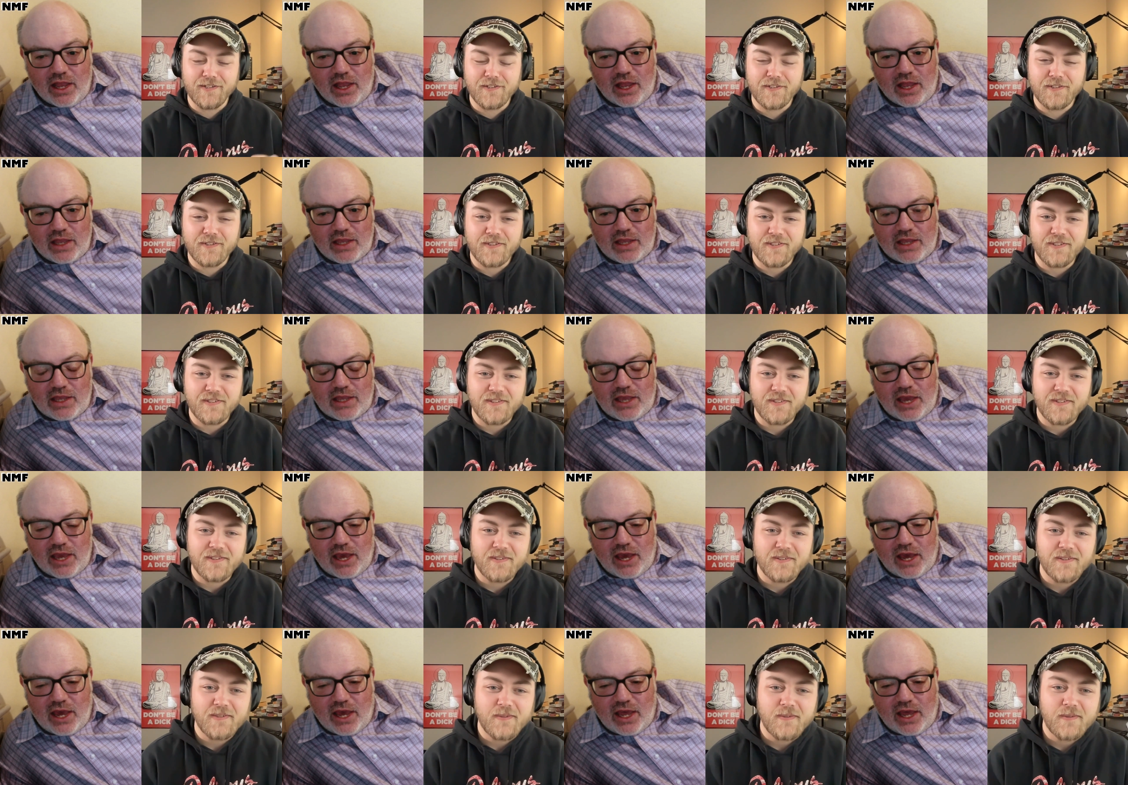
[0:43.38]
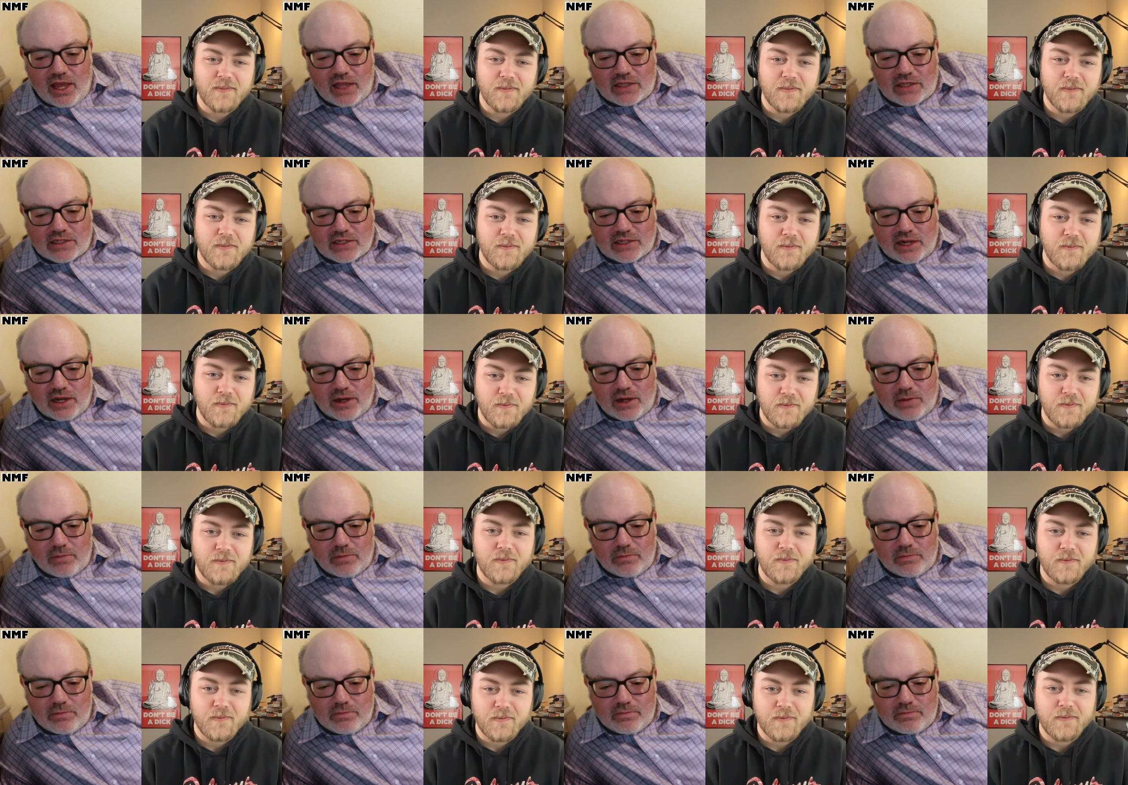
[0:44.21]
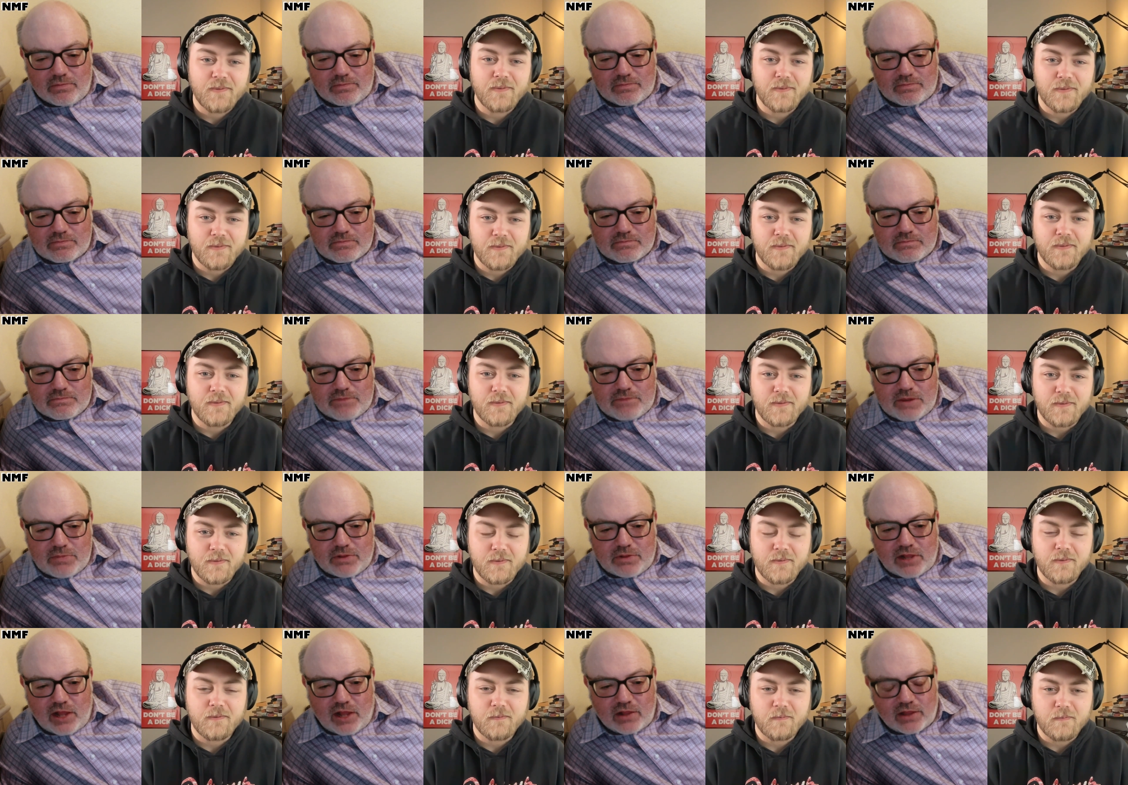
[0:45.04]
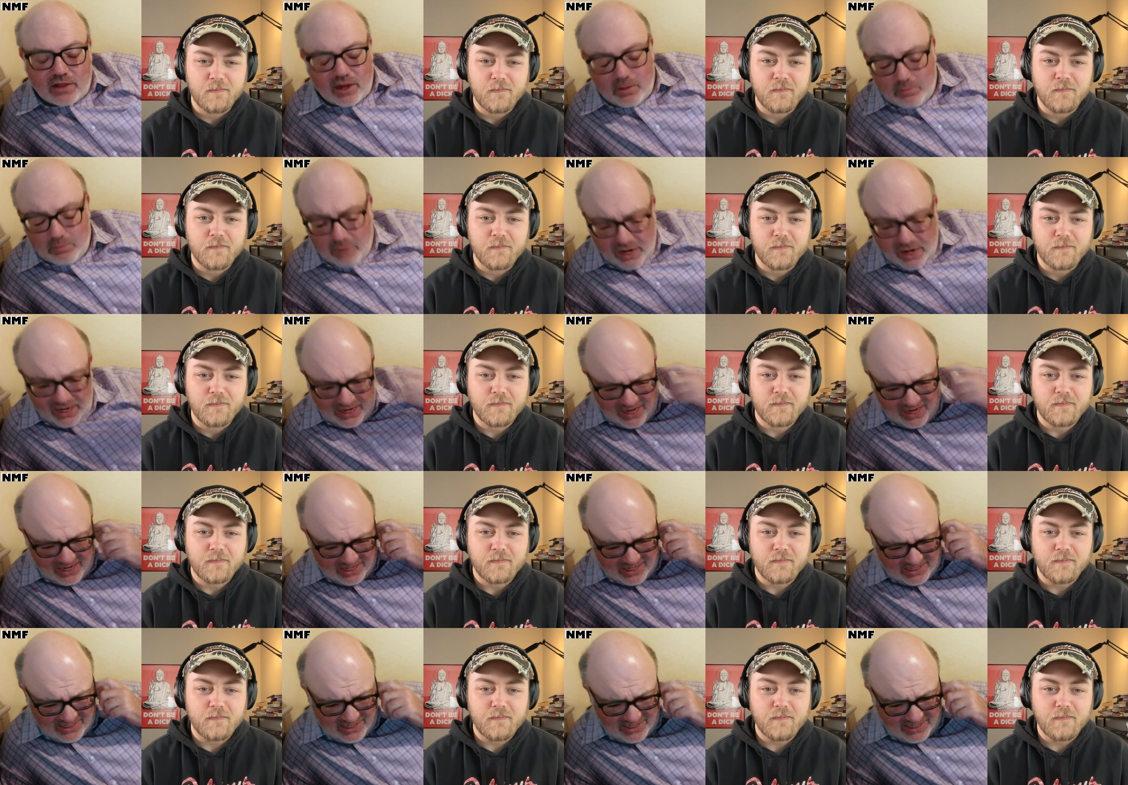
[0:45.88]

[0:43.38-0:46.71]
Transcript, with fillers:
Speaker 1: Yeah, it's um people out there might not have seen